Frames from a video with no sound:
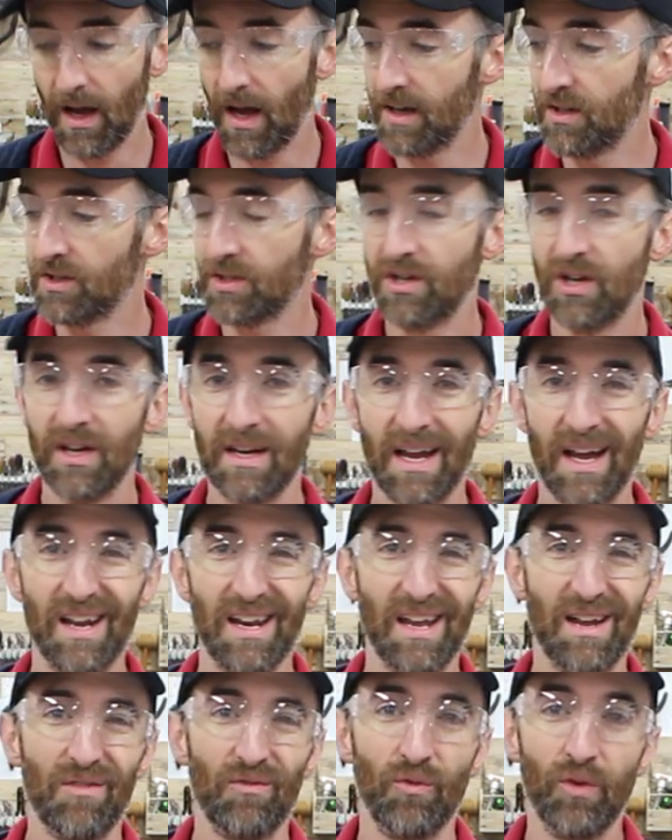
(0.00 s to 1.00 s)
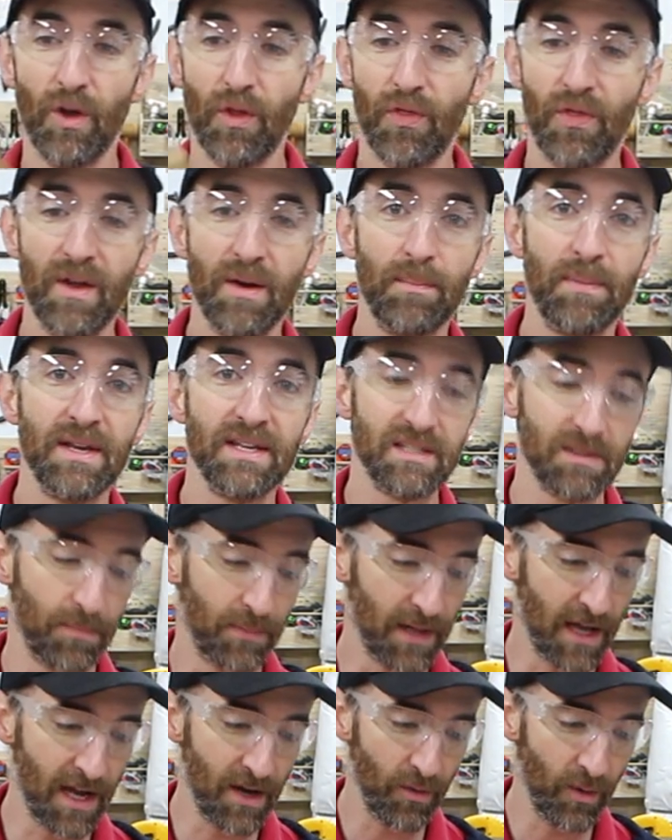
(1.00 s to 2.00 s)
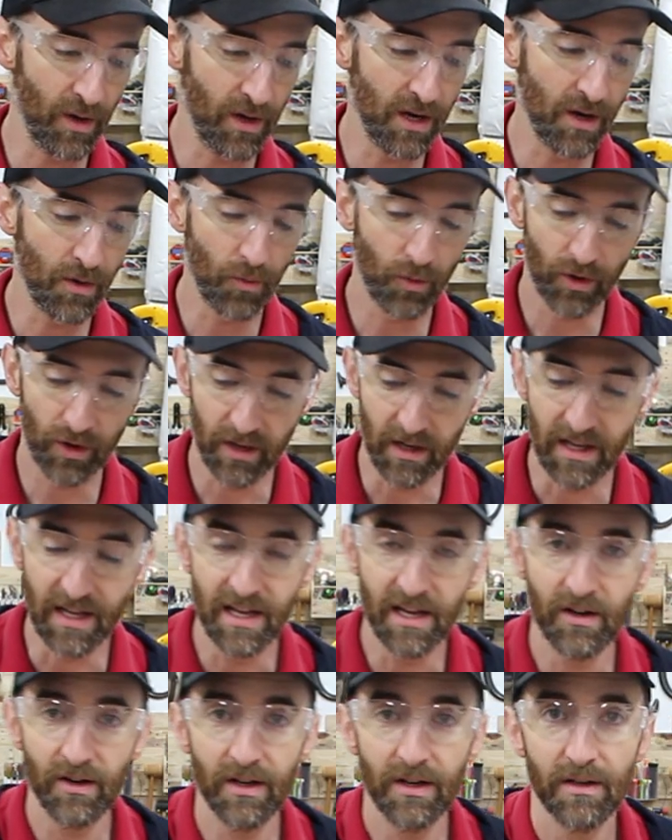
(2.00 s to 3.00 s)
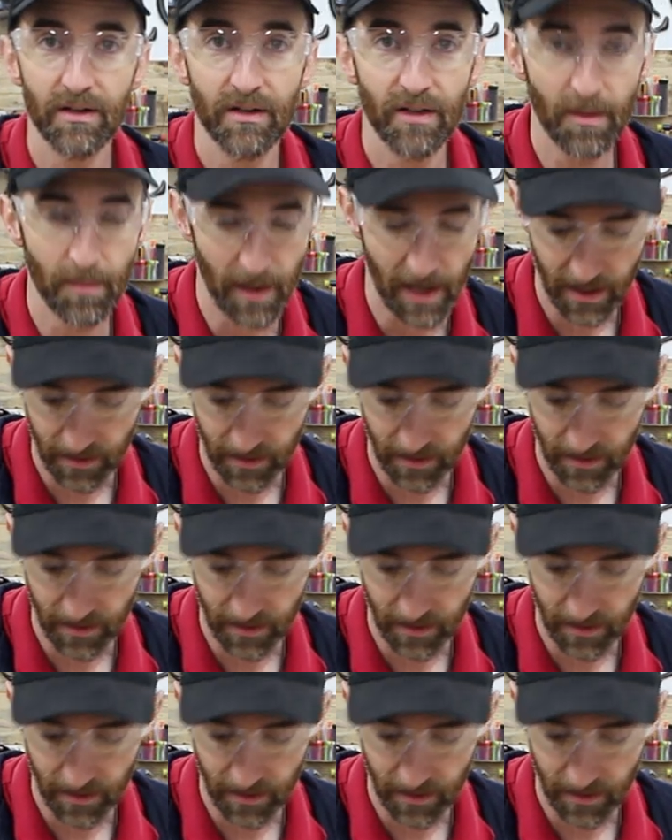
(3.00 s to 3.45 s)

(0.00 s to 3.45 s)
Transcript: I just cut out a real thin piece of plywood and we're gonna adhere it to the